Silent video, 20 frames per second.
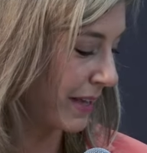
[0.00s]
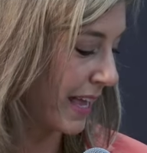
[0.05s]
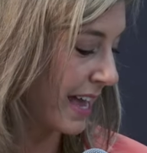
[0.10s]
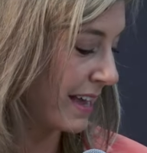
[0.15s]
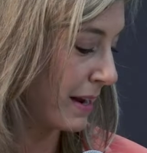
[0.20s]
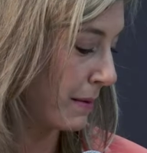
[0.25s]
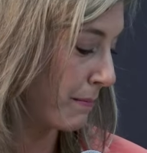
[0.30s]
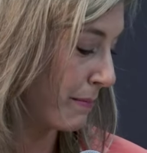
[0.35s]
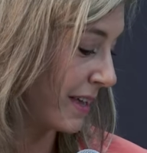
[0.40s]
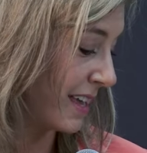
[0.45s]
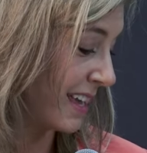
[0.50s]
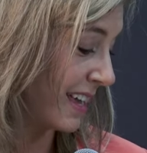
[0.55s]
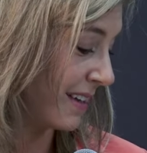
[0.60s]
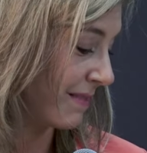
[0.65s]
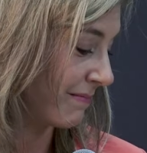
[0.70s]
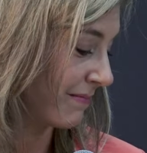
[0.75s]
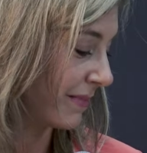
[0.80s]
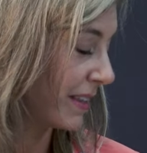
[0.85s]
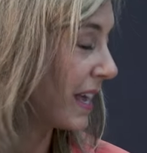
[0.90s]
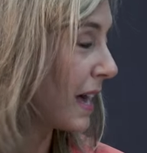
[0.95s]
can it
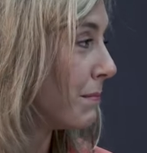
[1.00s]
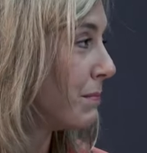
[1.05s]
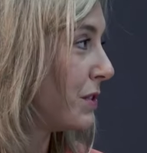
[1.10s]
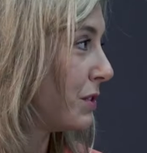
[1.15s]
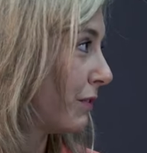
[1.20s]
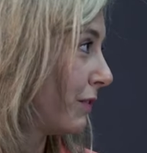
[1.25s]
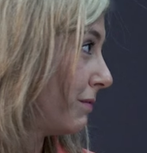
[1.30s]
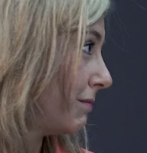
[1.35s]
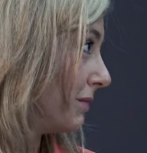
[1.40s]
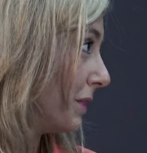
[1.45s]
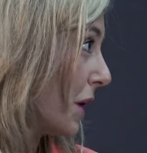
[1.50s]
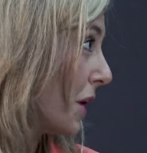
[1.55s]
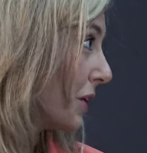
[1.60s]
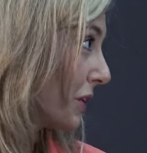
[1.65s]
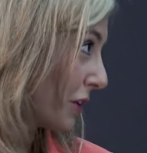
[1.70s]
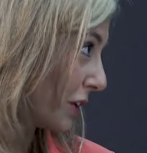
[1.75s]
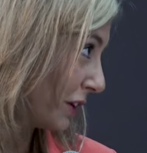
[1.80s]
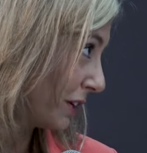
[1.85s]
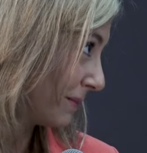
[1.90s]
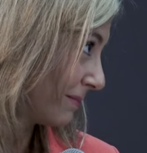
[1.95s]
be kept
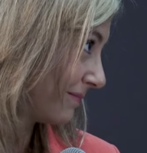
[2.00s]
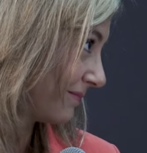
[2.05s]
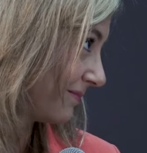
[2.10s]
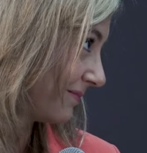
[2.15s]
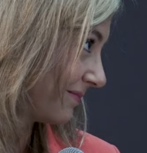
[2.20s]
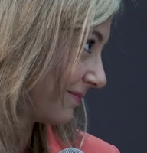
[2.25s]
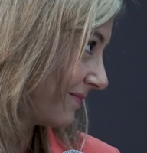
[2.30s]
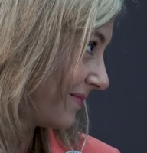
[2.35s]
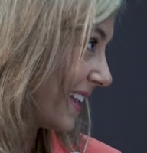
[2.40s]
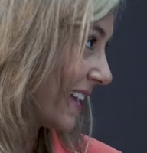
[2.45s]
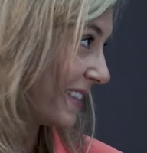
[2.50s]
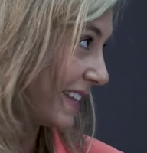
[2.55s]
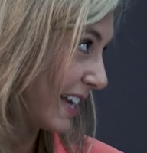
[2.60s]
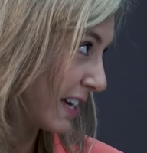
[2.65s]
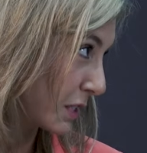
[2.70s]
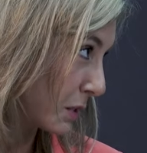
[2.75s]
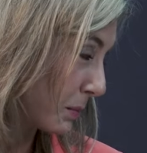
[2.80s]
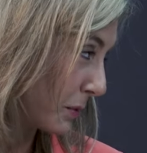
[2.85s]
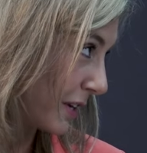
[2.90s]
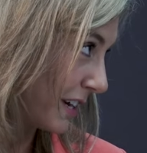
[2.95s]
longer than the
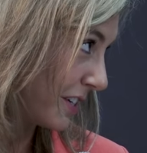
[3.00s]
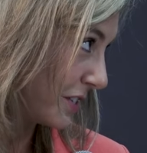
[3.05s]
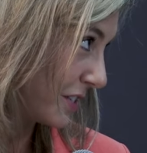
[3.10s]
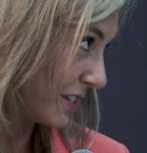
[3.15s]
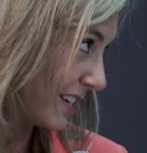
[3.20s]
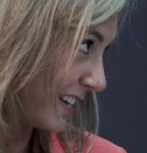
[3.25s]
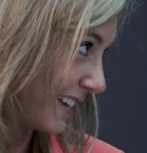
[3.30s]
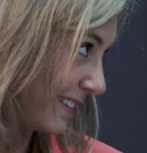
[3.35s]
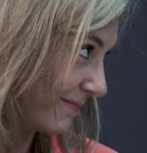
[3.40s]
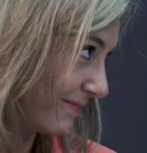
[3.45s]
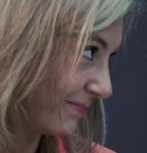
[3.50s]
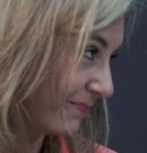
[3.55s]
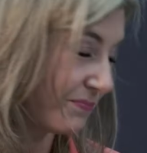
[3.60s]
expiration date?